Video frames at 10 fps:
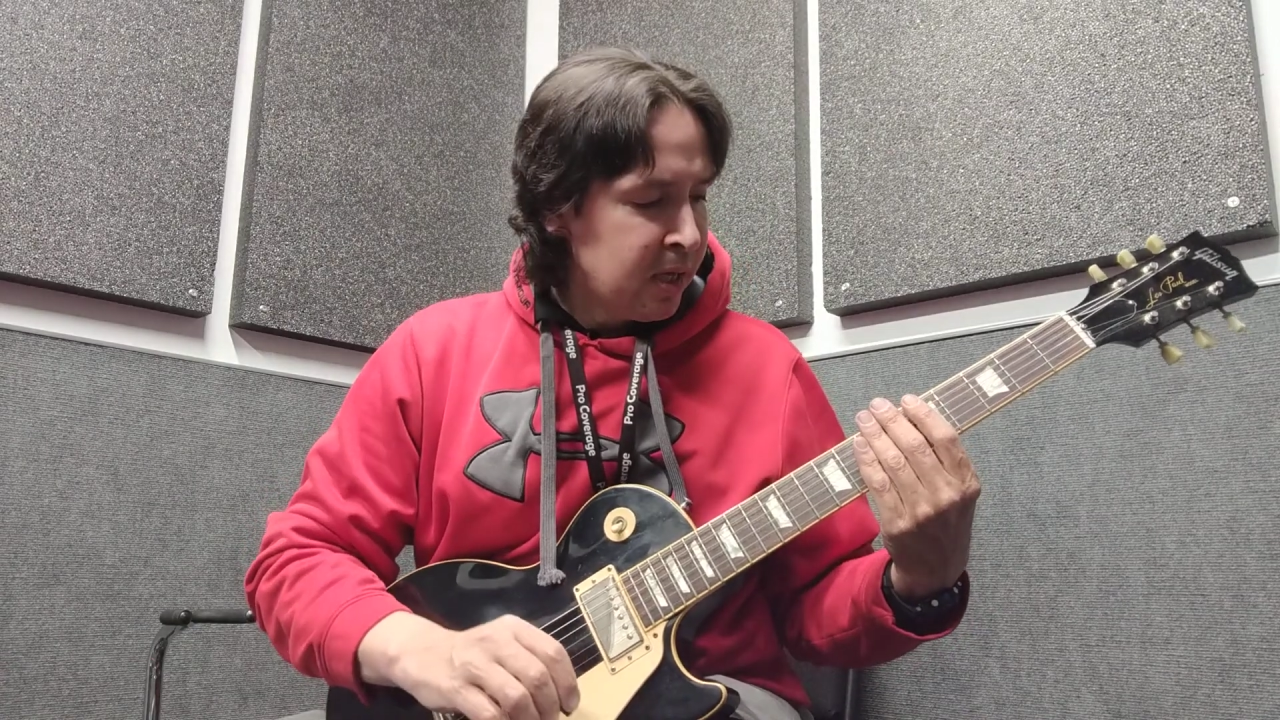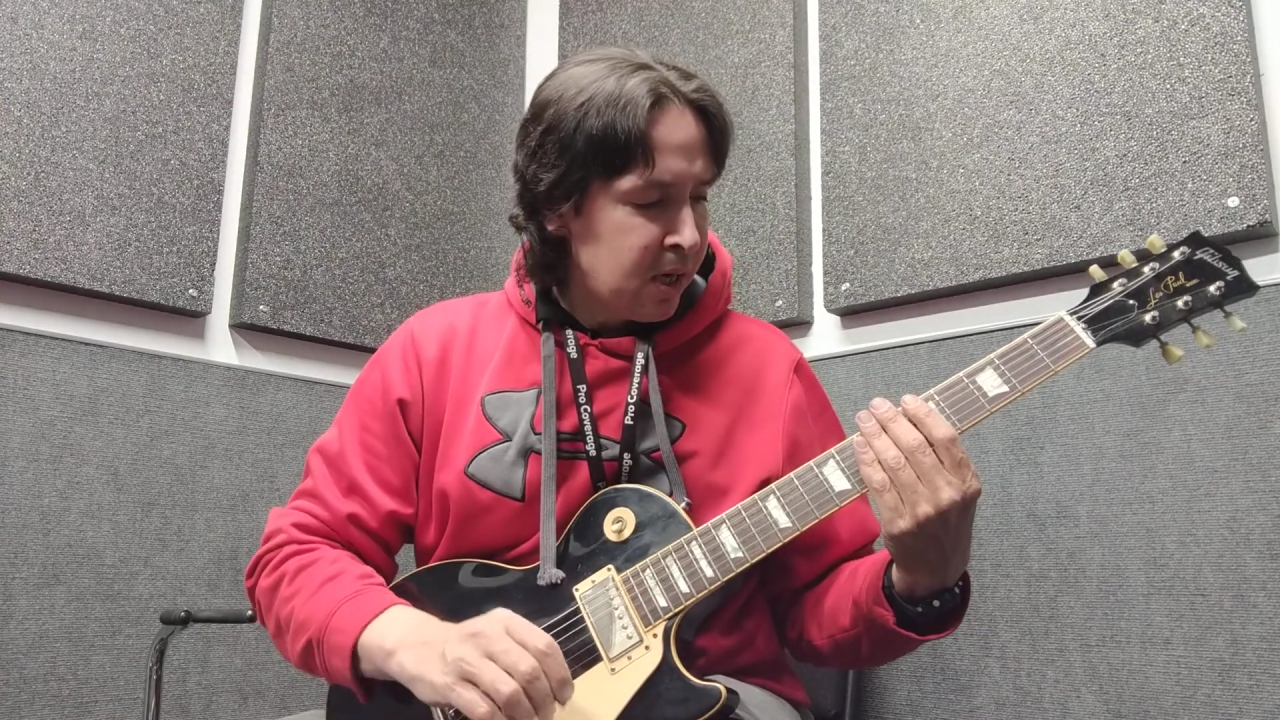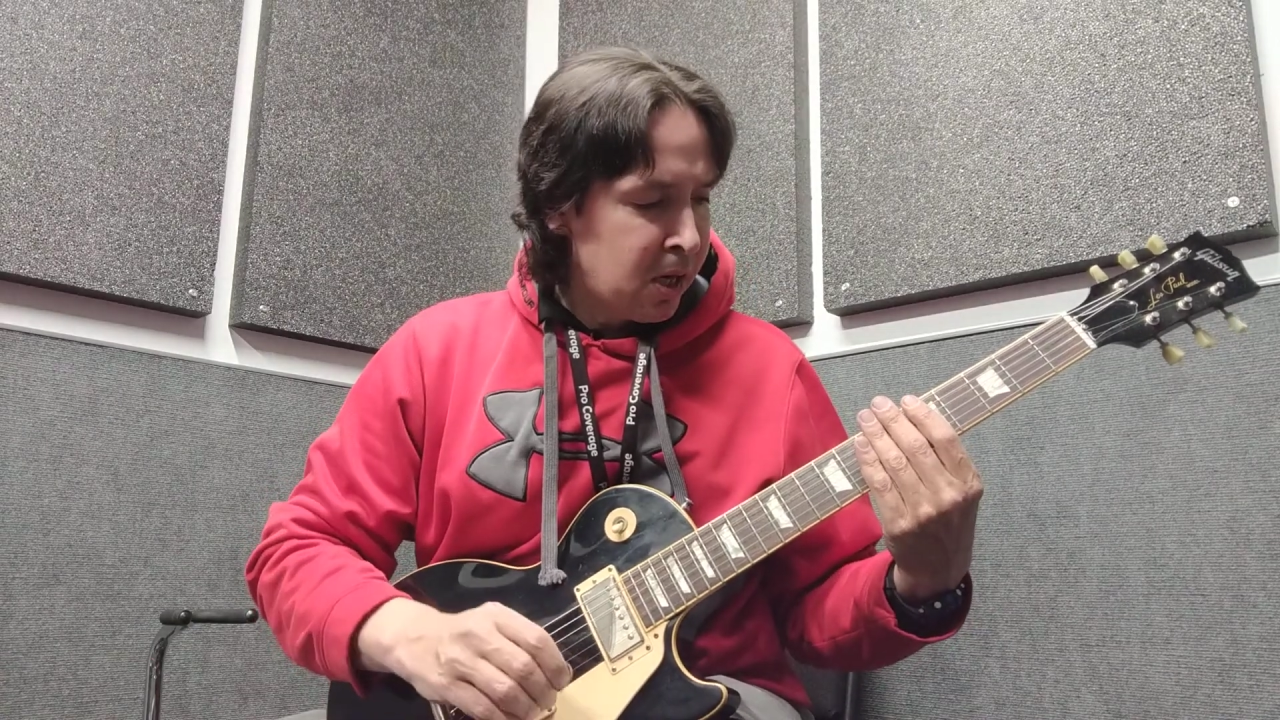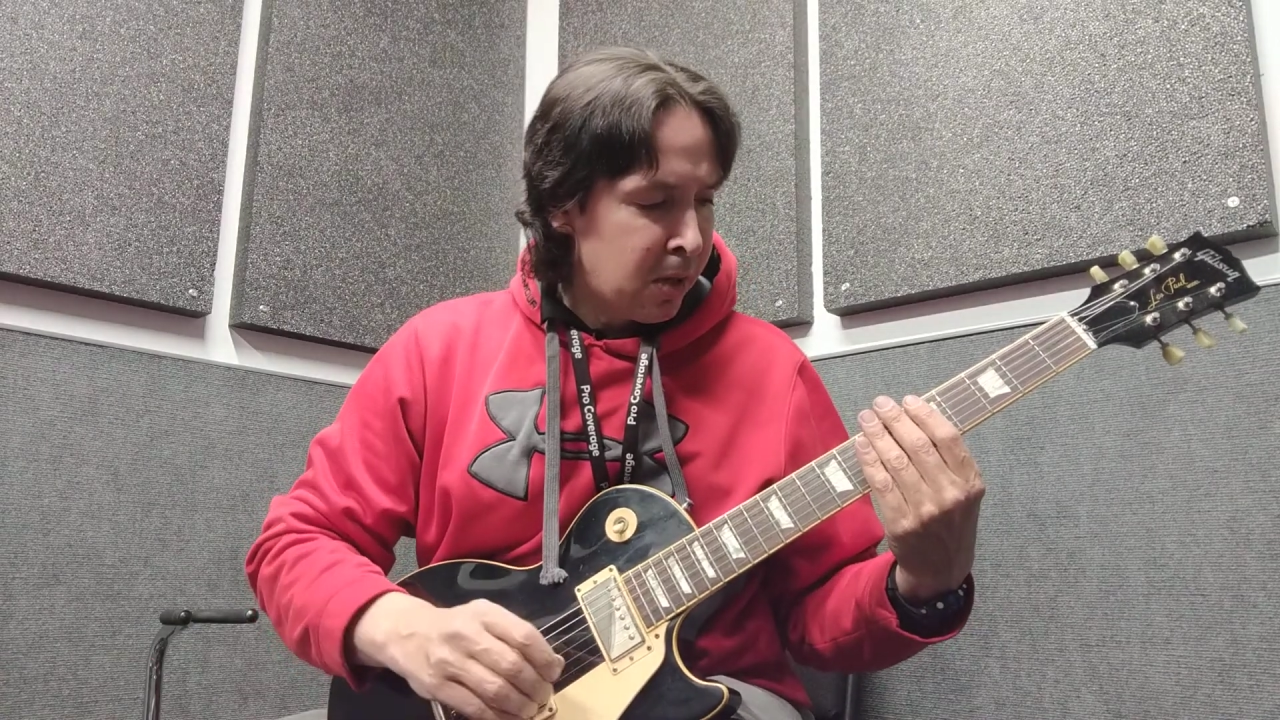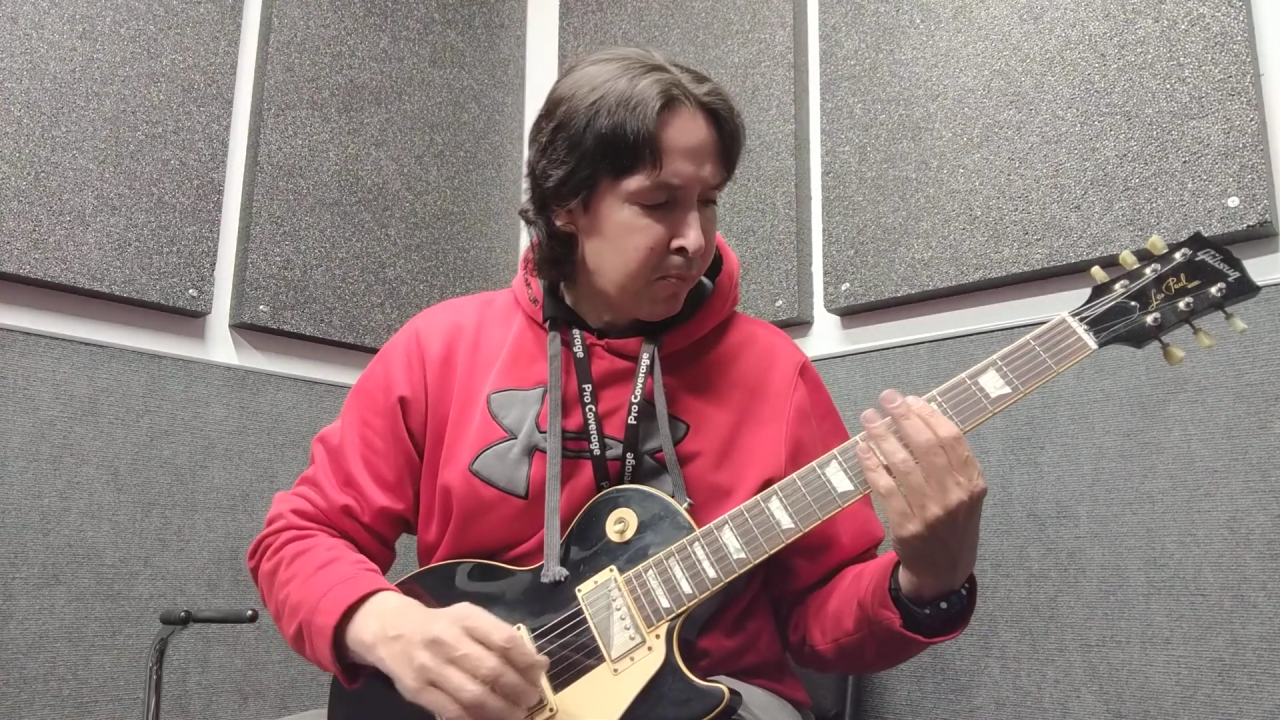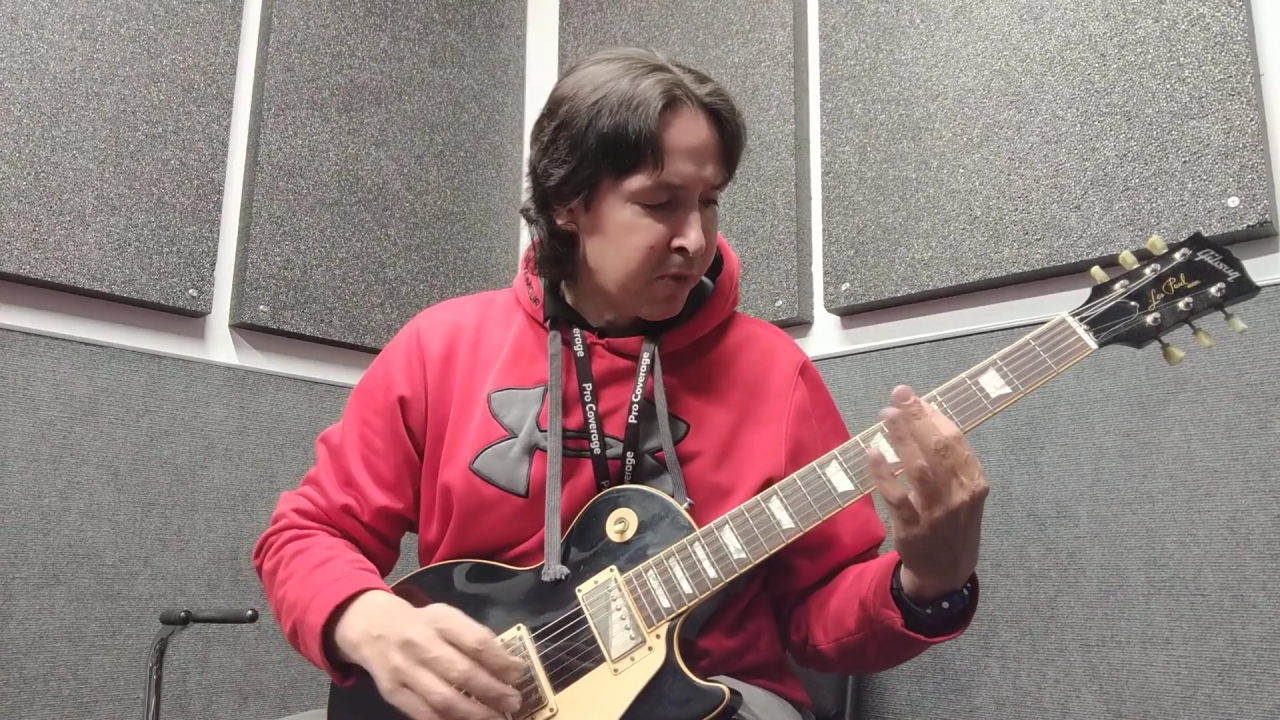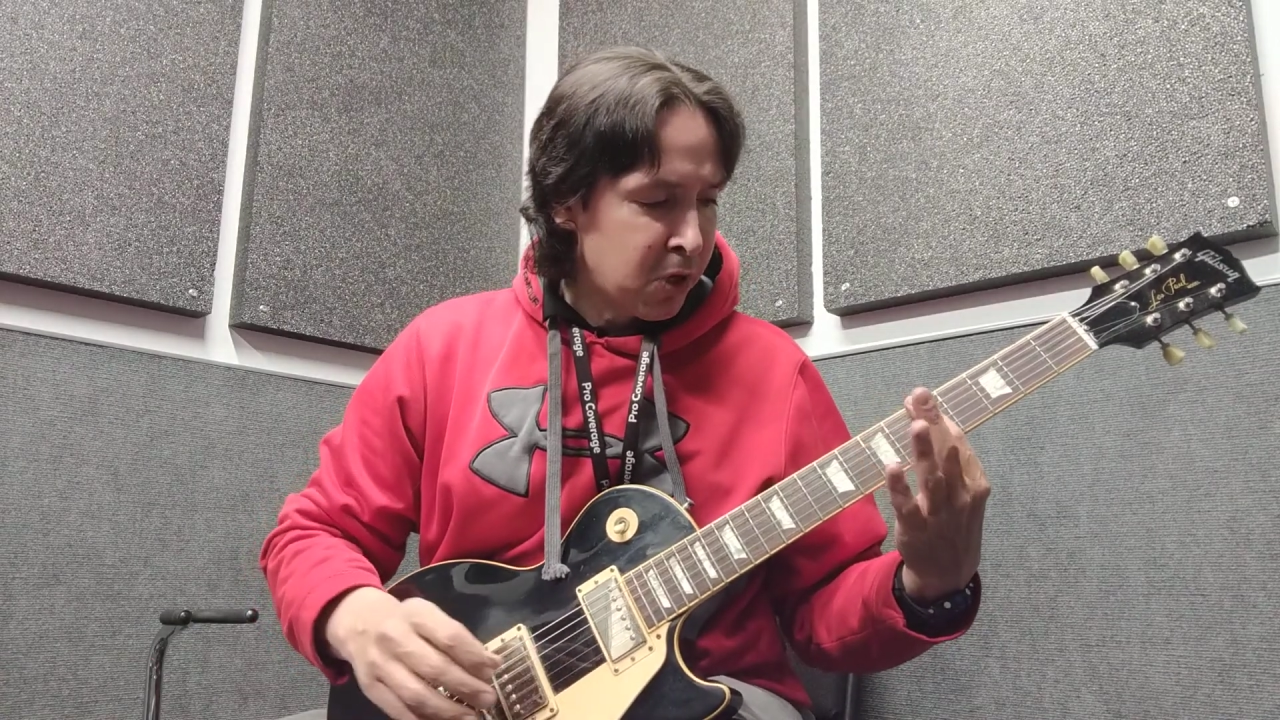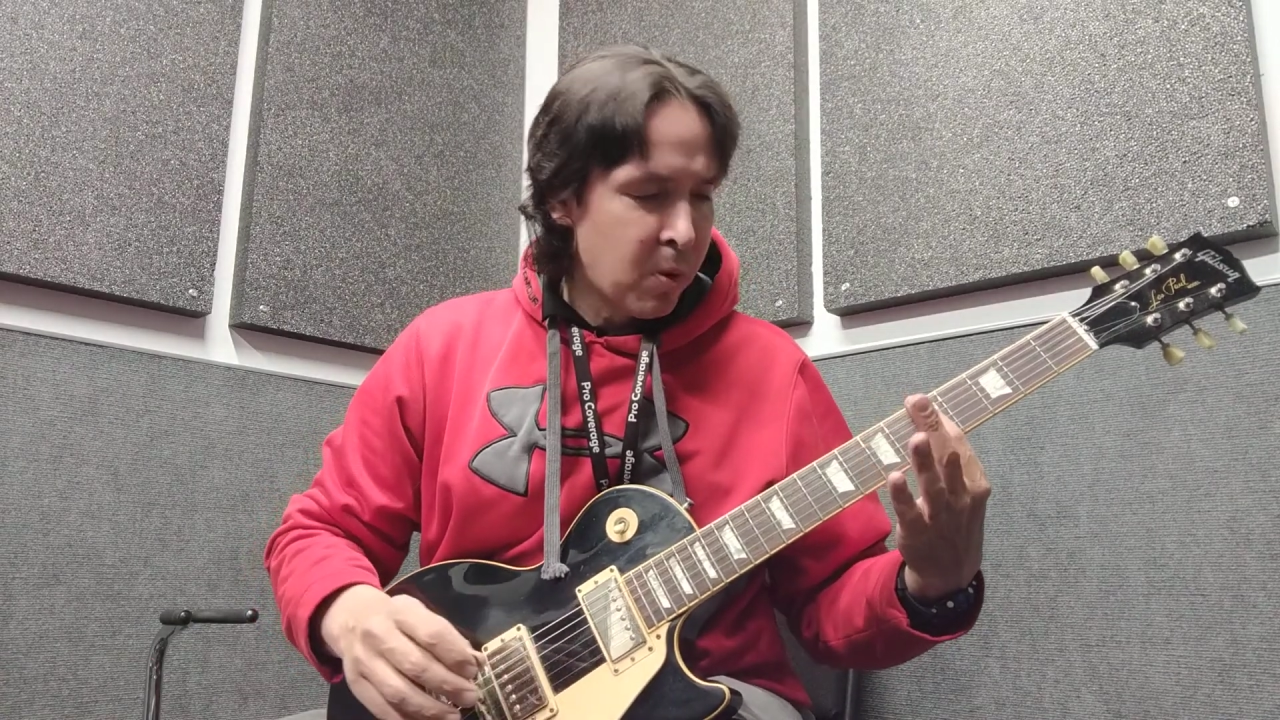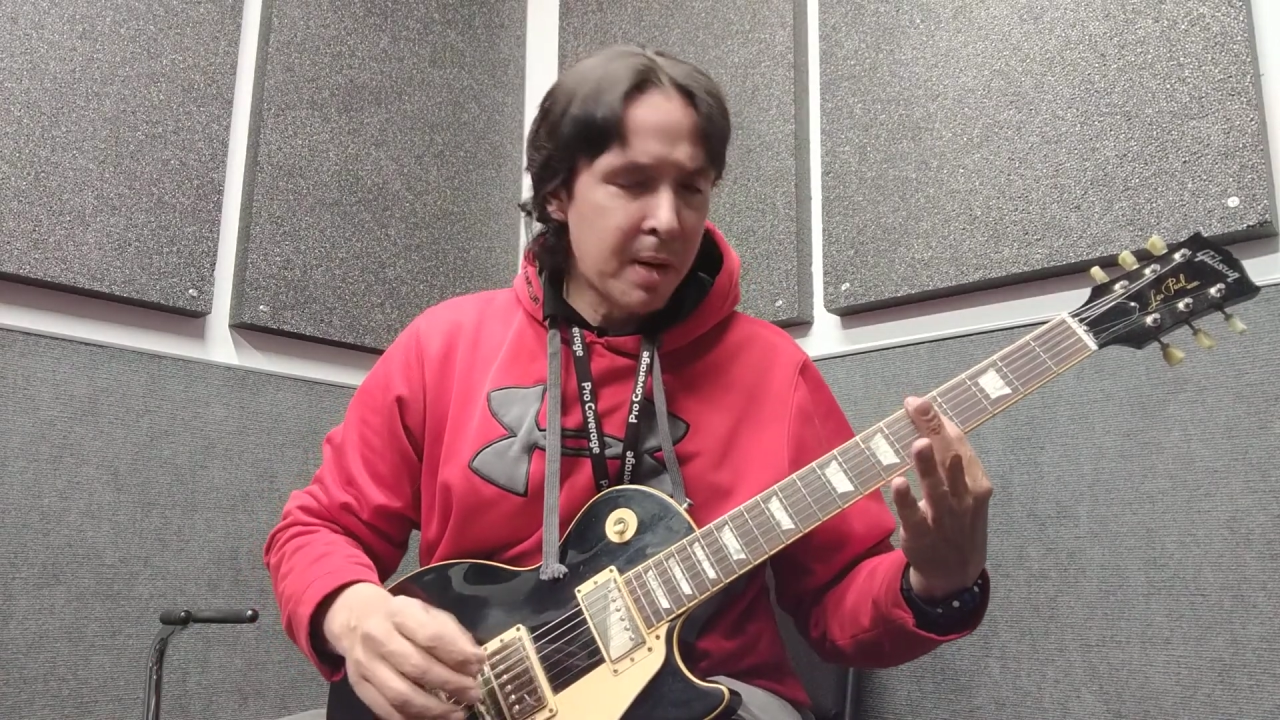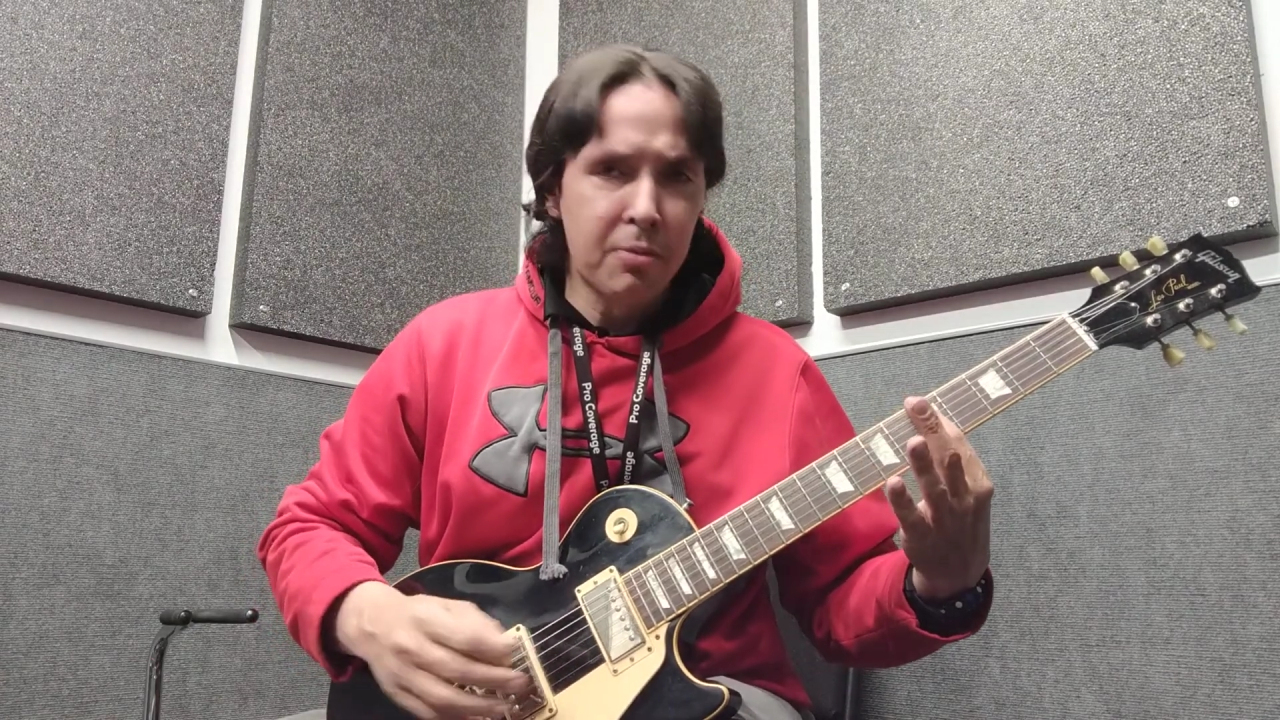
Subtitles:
You don't want